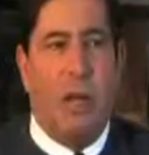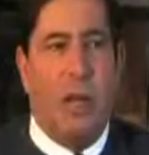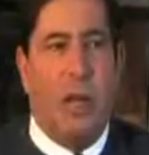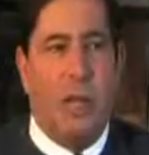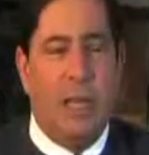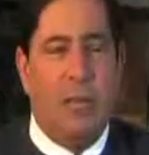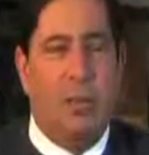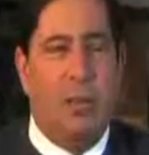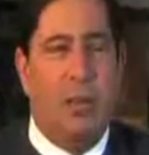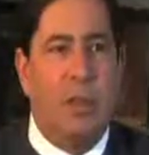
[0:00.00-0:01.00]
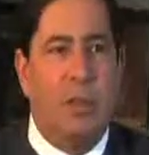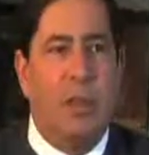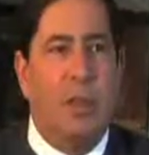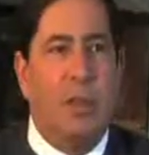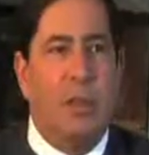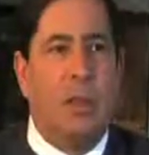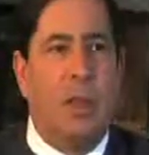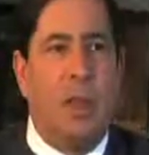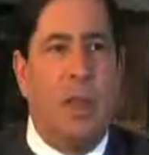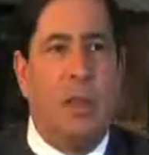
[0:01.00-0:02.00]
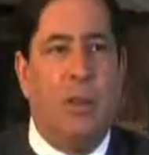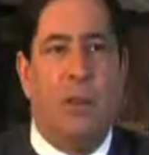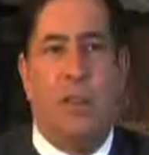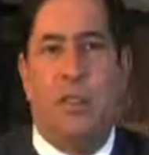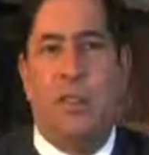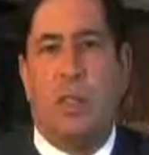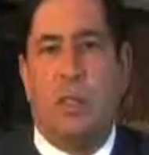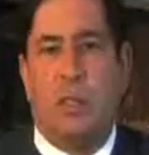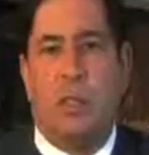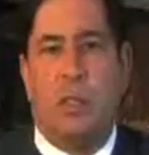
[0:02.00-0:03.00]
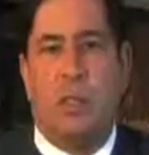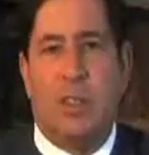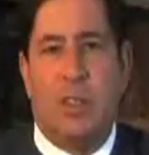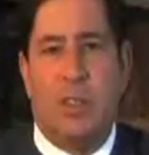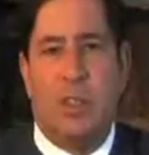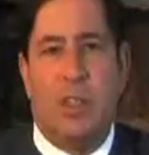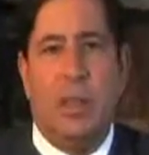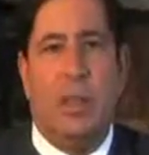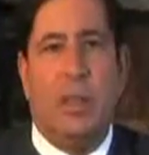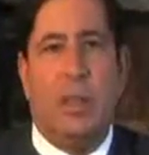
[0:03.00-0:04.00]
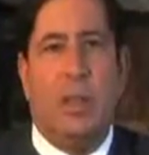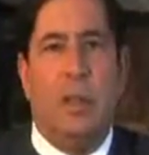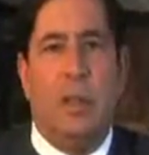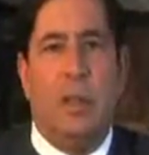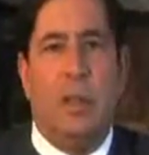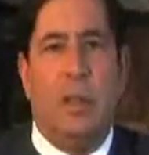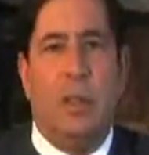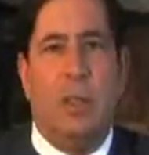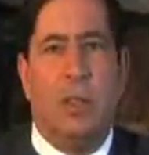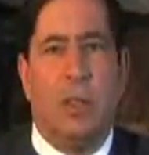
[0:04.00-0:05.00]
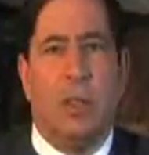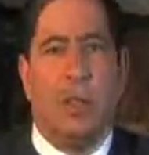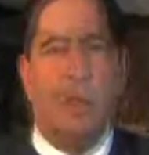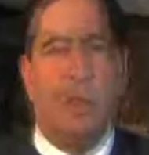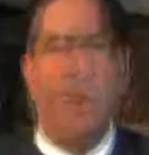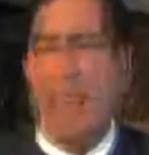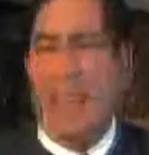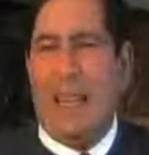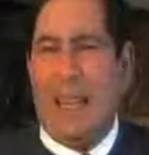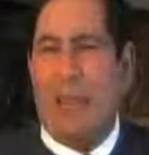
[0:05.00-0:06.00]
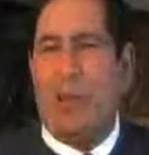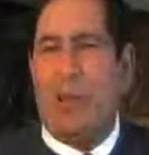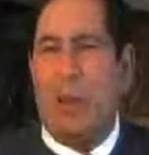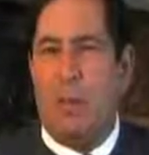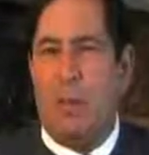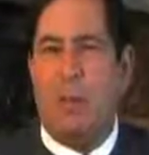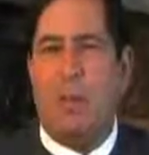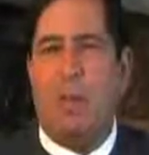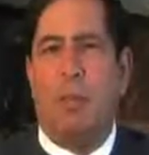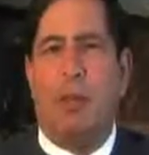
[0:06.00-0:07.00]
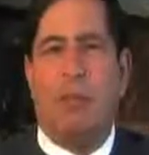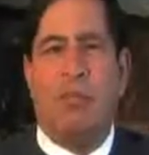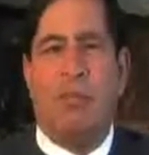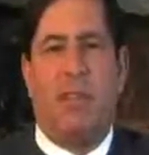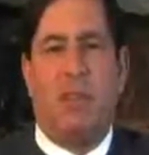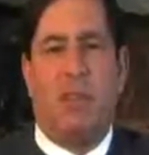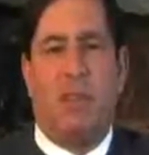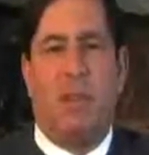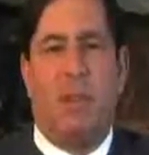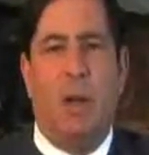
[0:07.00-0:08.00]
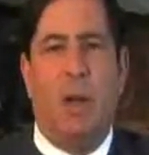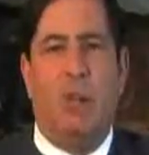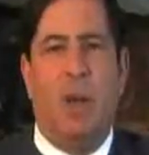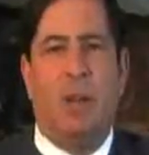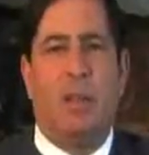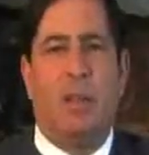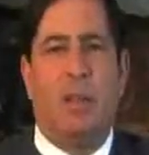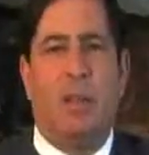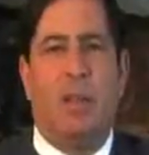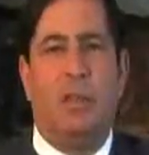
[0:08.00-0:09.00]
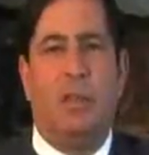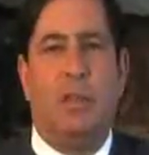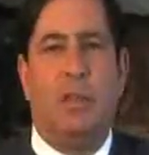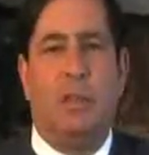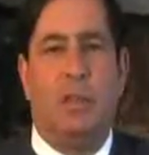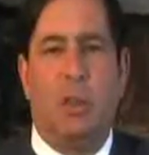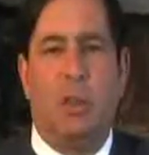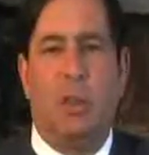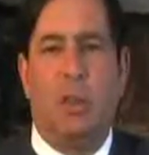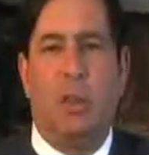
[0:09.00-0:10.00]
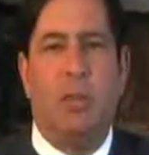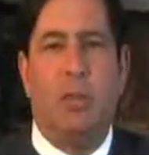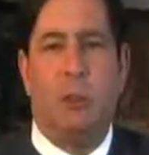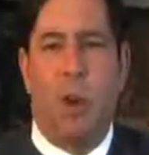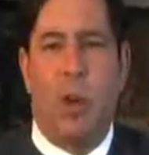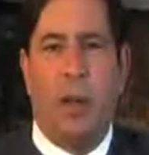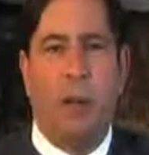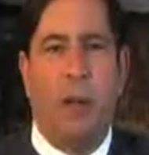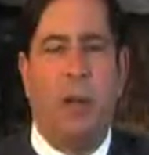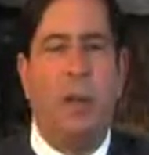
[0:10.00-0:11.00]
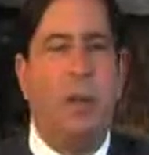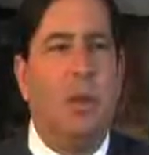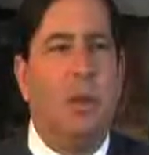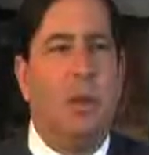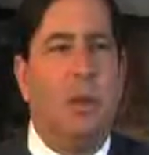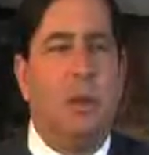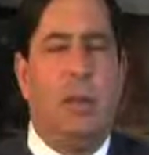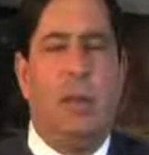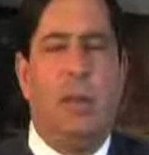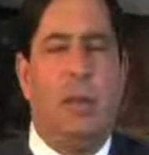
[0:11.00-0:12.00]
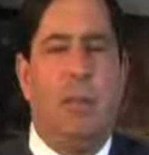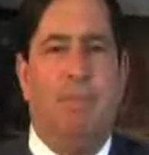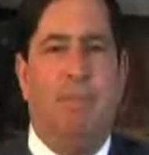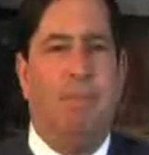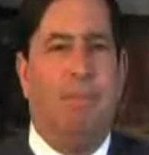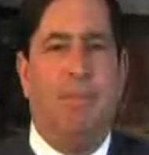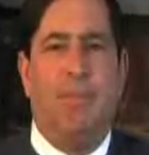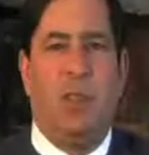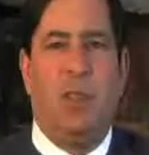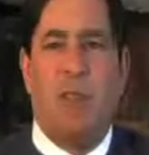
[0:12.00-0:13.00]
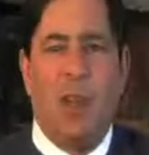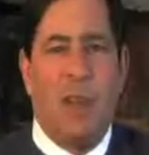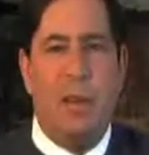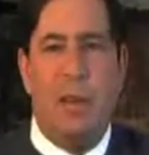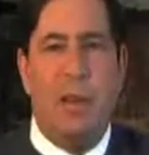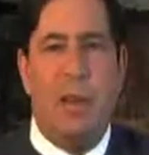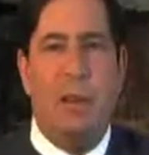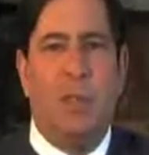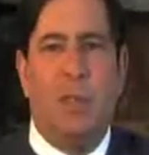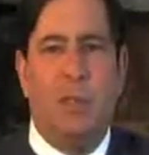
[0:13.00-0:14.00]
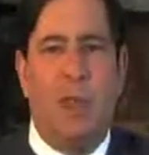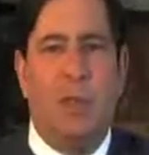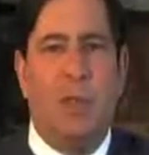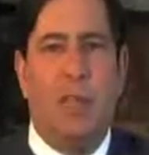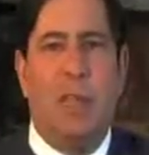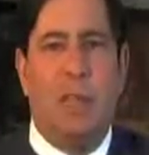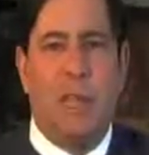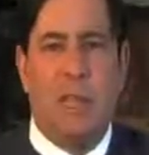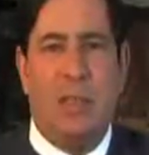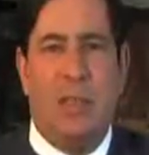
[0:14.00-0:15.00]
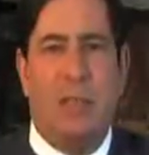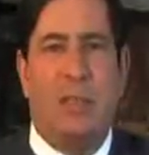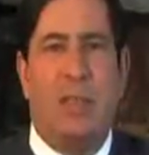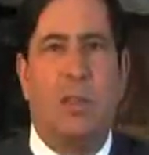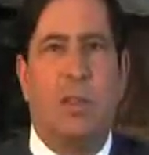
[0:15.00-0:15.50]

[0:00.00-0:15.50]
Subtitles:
and injury. I'll address each standard individually. Main thing to remember about a professional malpractice case is that the law will require, in the great majority of cases,